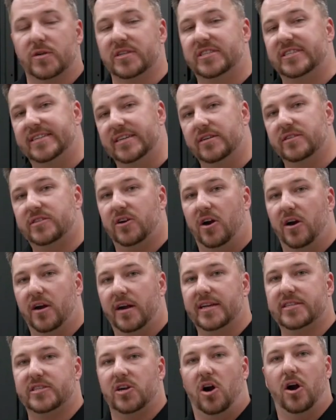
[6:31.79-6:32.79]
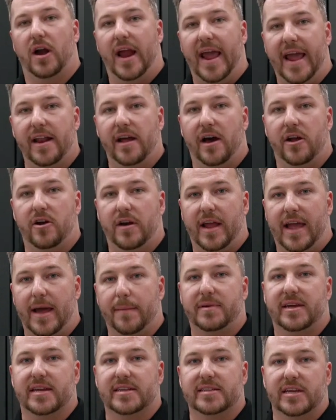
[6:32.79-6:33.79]
So it still targets our 800
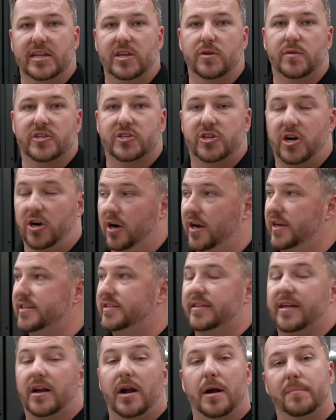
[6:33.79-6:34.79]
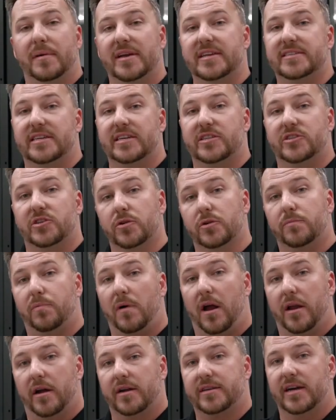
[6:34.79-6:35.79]
amp continuous current that our BC2
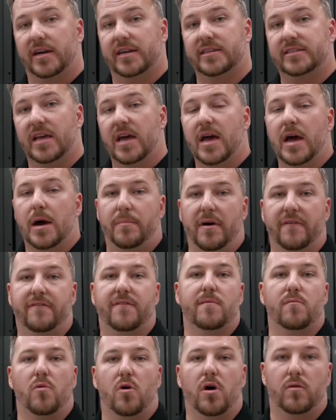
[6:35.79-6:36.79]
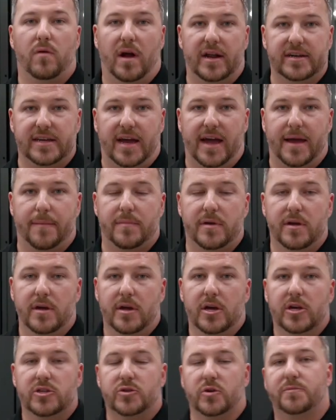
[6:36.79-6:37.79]
product does, but for more runtime.
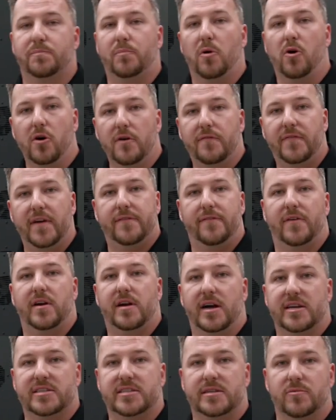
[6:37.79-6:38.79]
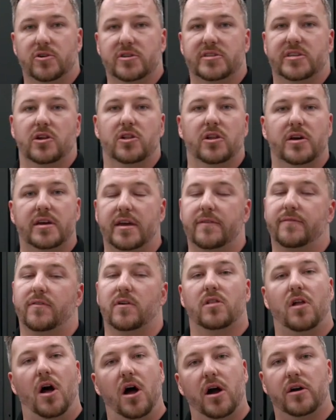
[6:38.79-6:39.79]
So it's perfect for customers that are looking
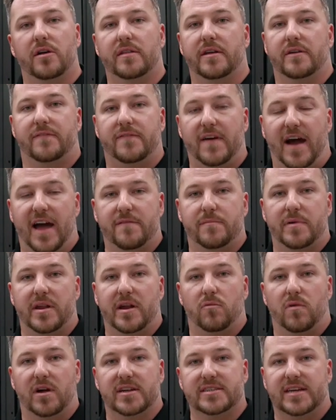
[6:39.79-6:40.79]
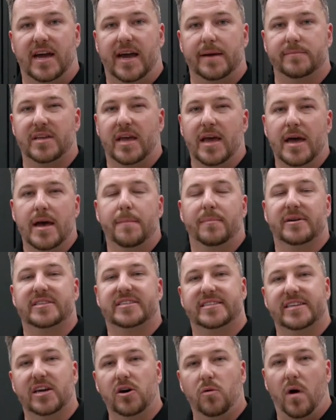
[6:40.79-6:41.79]
for longer than five minute runtimes, but
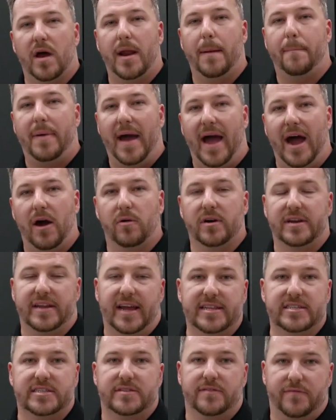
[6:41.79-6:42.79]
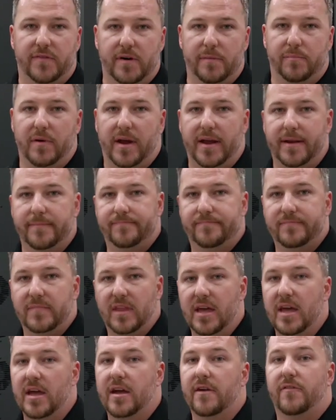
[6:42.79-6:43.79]
still want a power dense footprint.
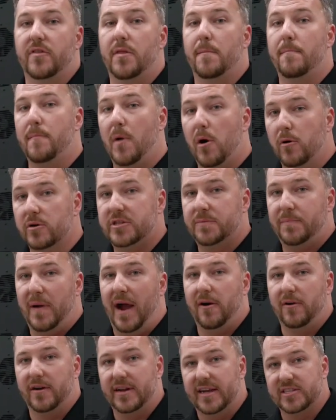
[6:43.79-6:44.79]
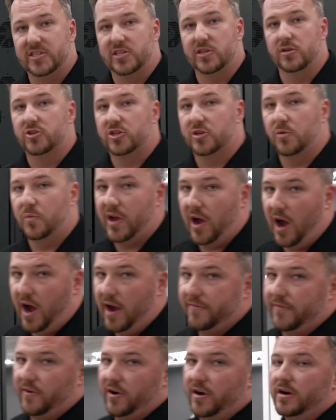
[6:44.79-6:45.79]
For the most power dense solution we
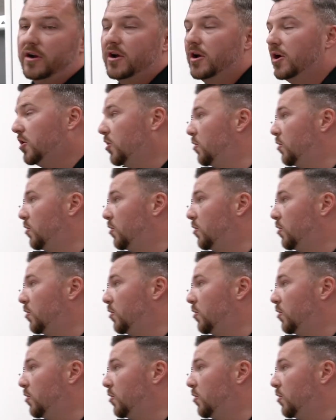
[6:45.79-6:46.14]
offer,